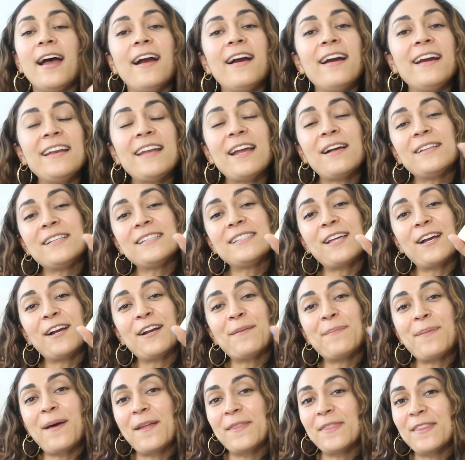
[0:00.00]
All right, now let's talk
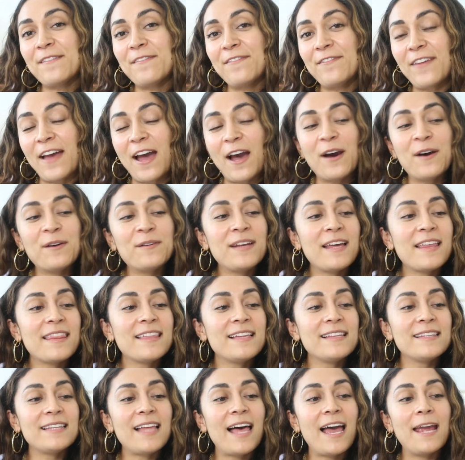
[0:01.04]
about the Found
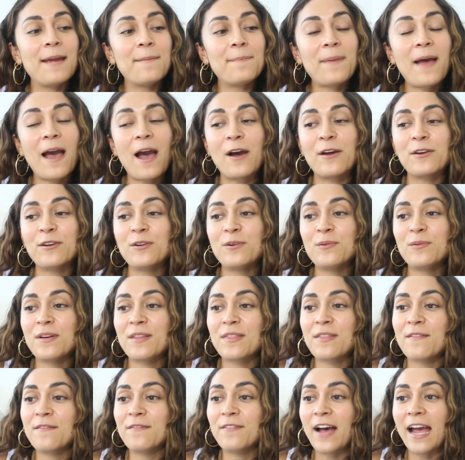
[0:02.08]
the Light powder
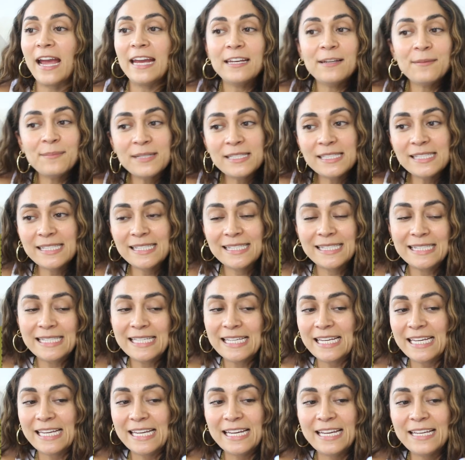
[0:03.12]
with vitamin
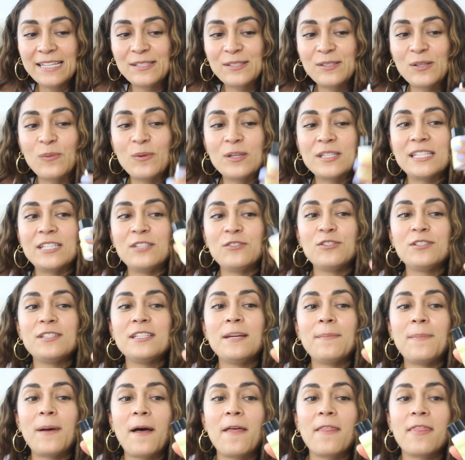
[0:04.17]
C. So what's interesting
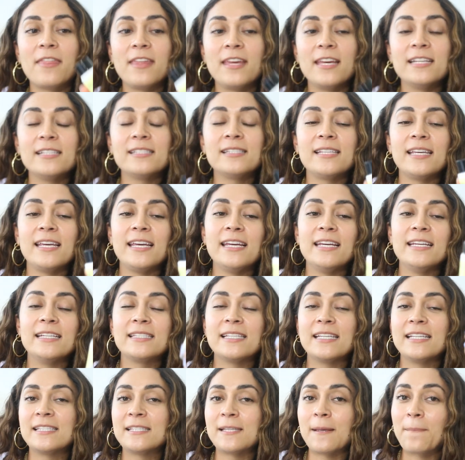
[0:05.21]
about this is
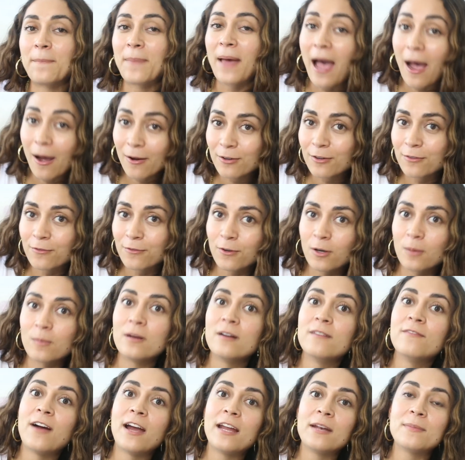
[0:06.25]
it's a powder form
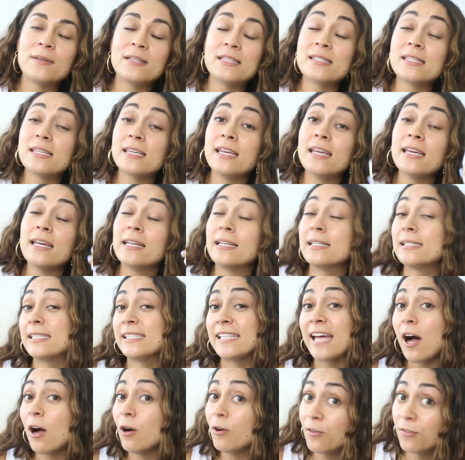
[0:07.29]
of vitamin C. It is
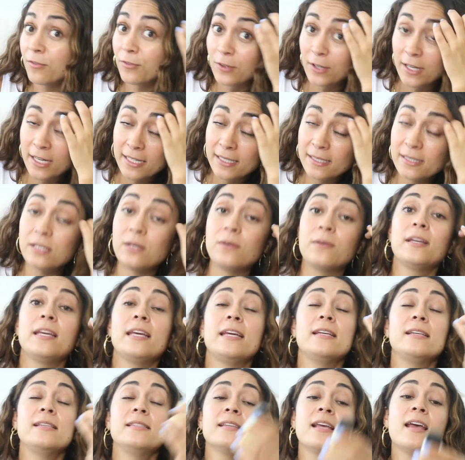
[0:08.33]
talc free, so in
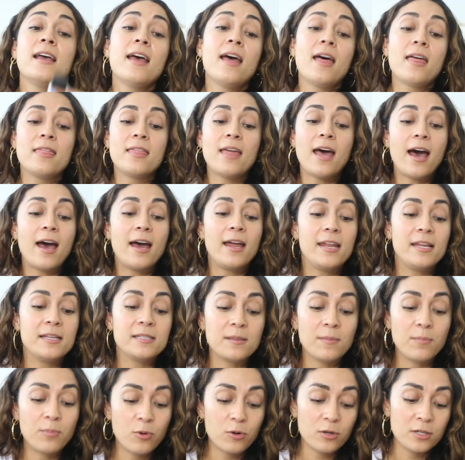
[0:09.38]
case that is
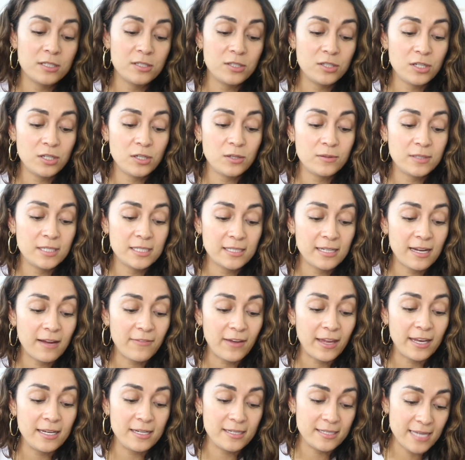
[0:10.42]
important to you, it doesn't have
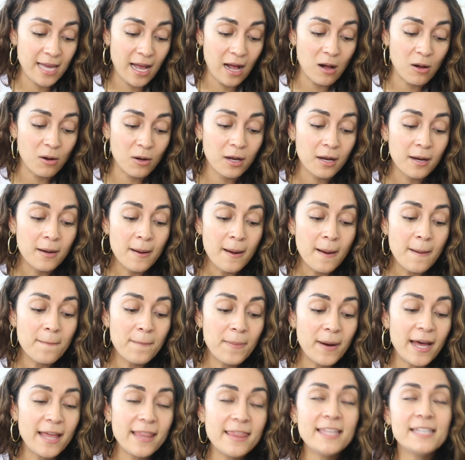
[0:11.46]
any talc
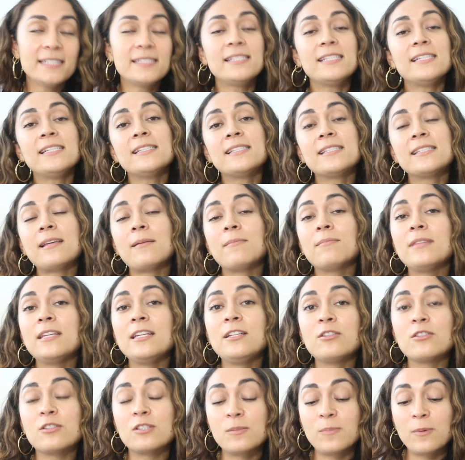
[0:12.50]
but this is something
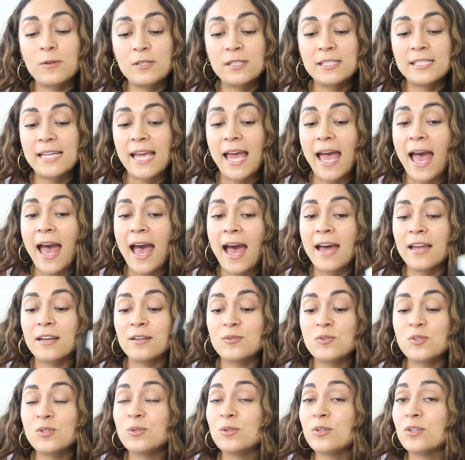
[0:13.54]
you're supposed to add
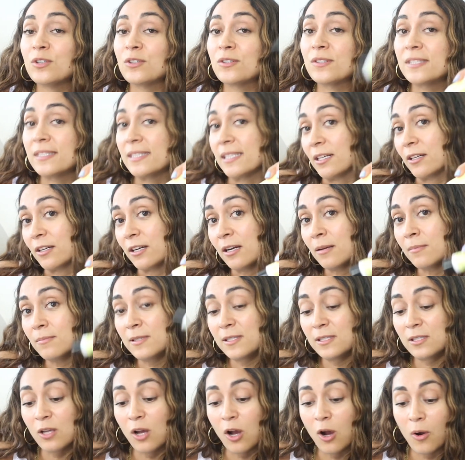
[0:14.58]
to your serum.
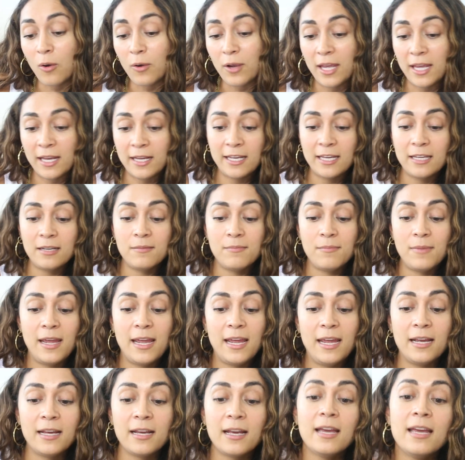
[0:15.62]
So it could
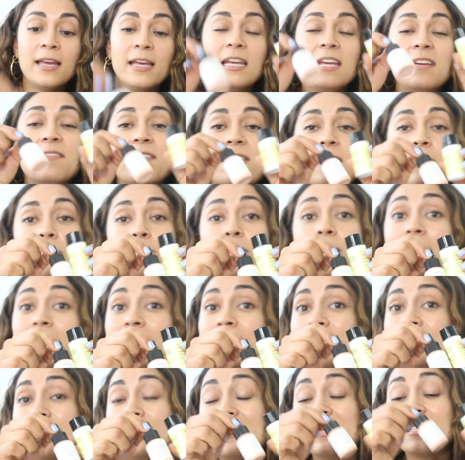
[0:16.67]
make even the
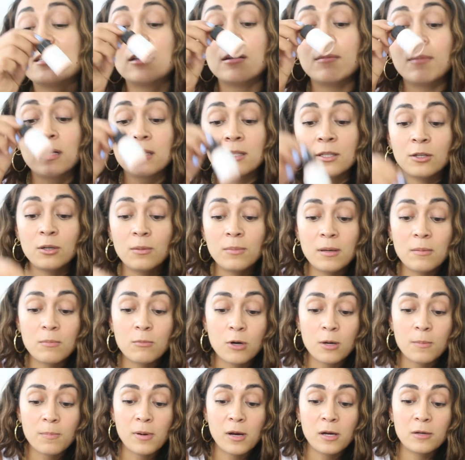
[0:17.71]
brightening serum a little bit
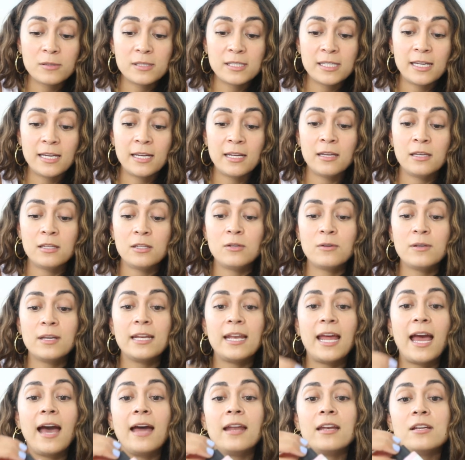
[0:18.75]
more potent. You can
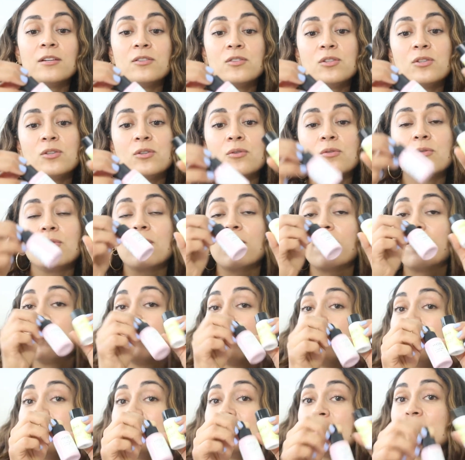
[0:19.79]
add it to the
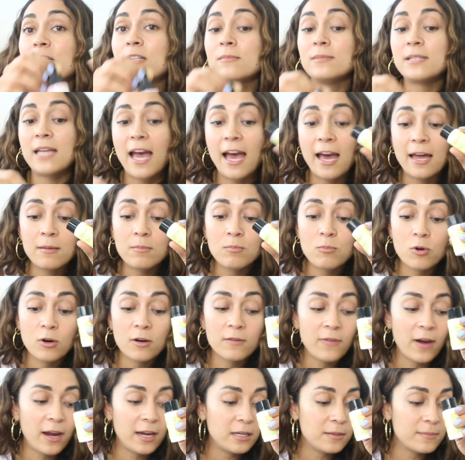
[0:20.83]
firming serum to add more
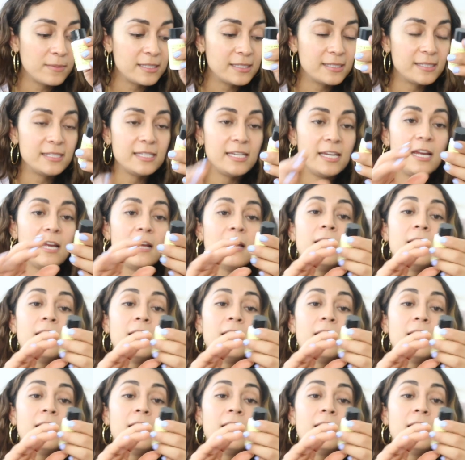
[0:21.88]
vitamin C.